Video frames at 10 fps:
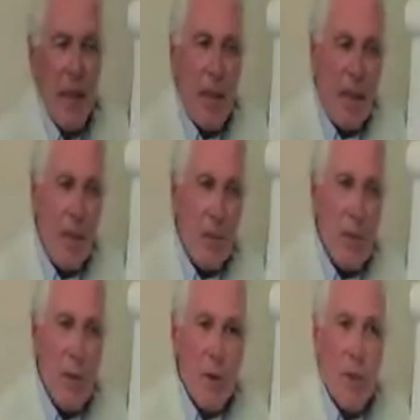that I'm
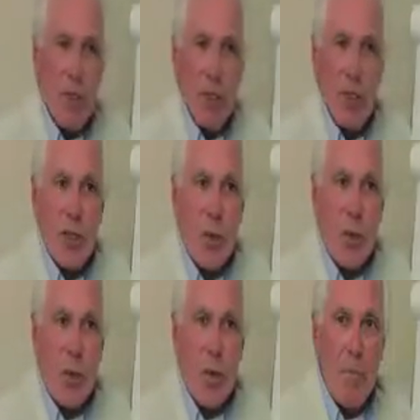not so